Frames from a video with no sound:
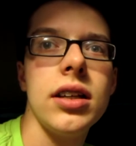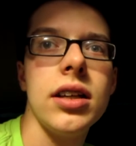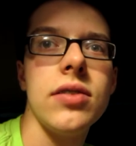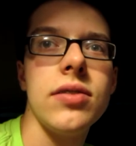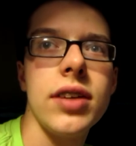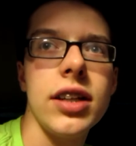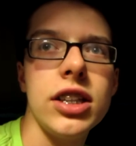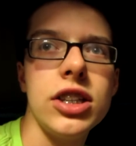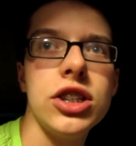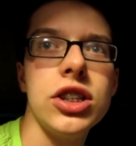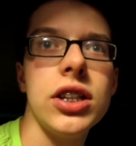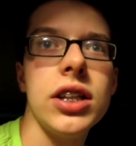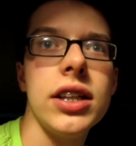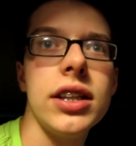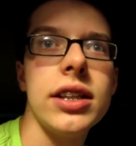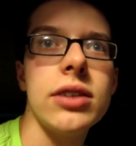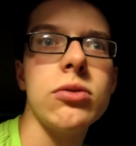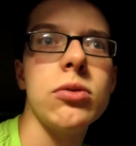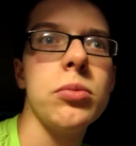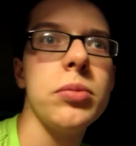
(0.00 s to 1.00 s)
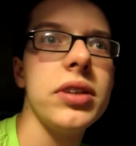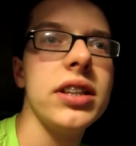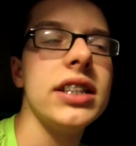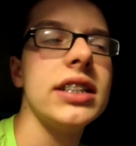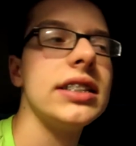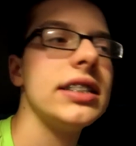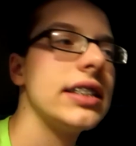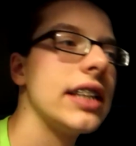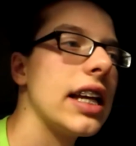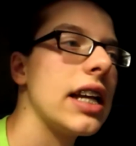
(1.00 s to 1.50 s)
Eventually there will be the
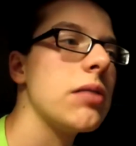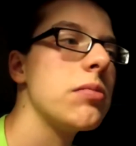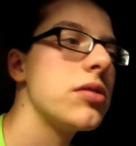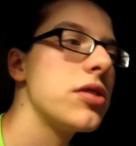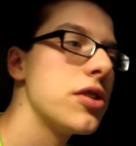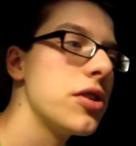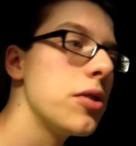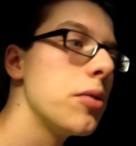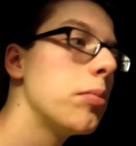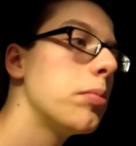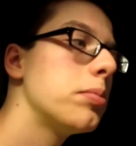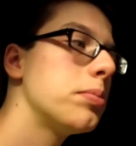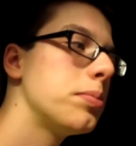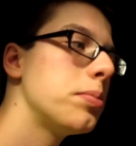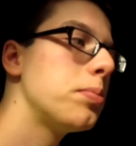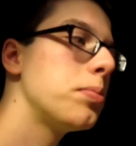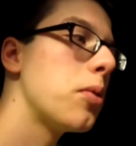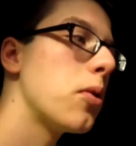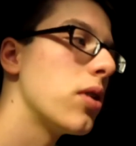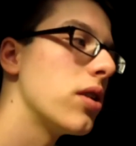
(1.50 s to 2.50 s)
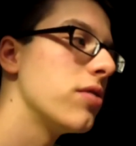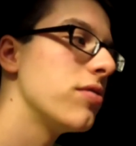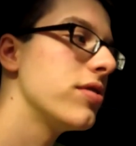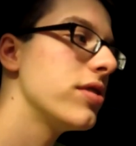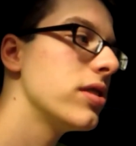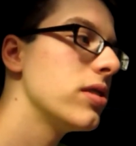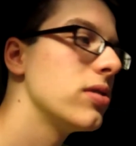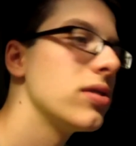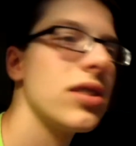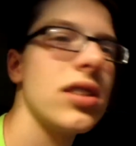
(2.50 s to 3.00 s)
same 2 point of
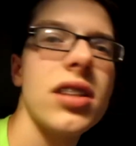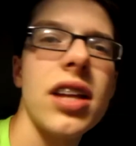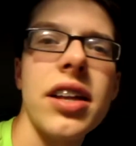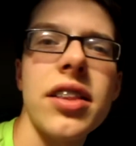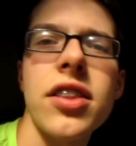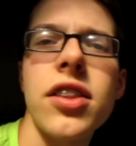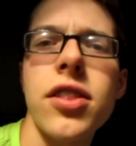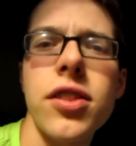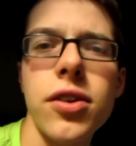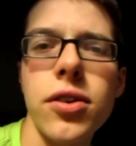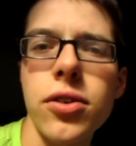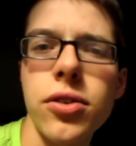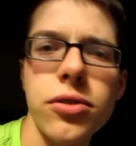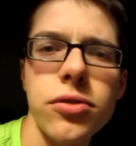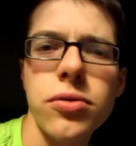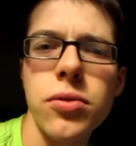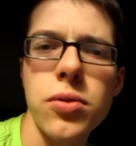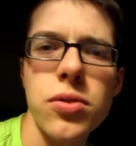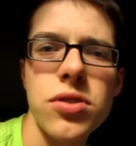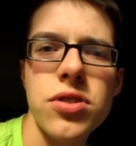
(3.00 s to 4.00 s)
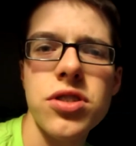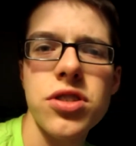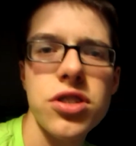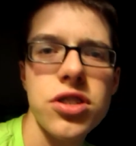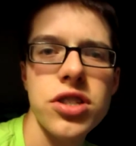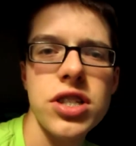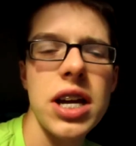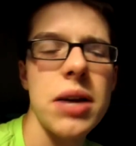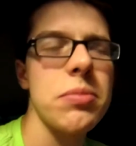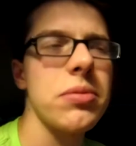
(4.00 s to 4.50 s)
views on like the 3rd or 4th
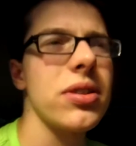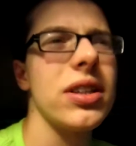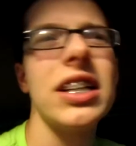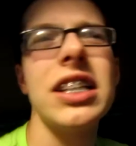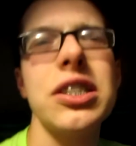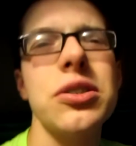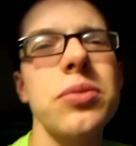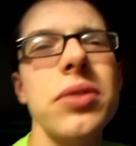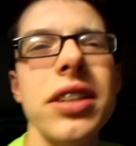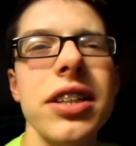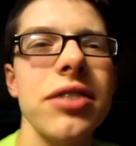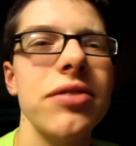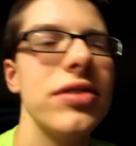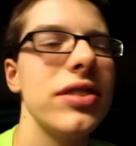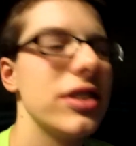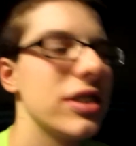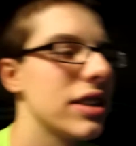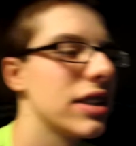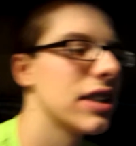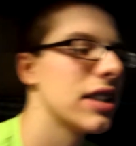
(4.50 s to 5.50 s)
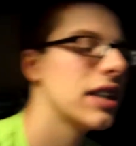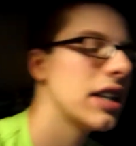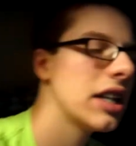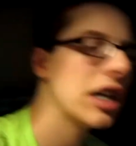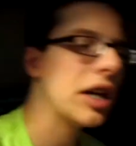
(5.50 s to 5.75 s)
chapter. It's really confusing.